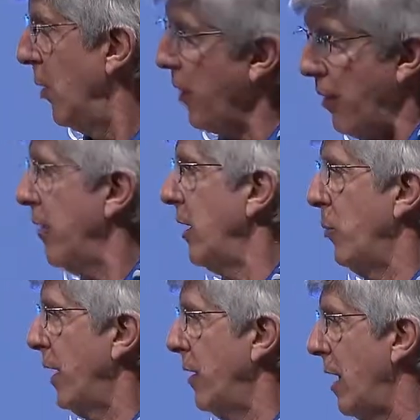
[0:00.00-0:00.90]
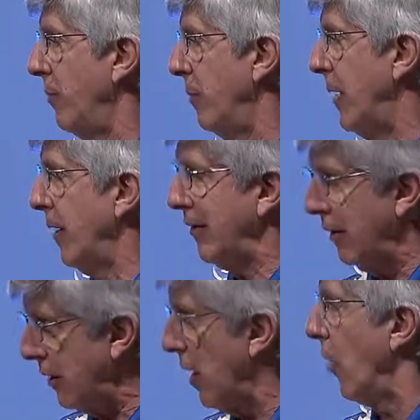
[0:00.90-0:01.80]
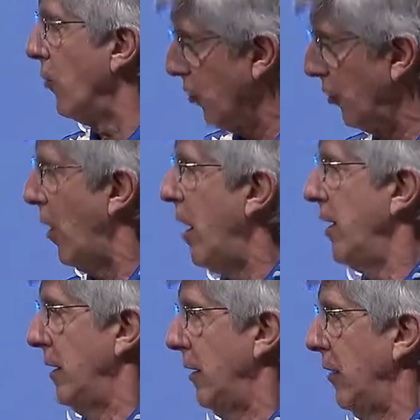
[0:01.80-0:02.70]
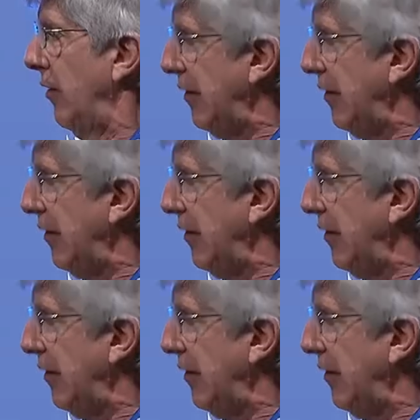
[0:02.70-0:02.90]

without in any way compromising the underlying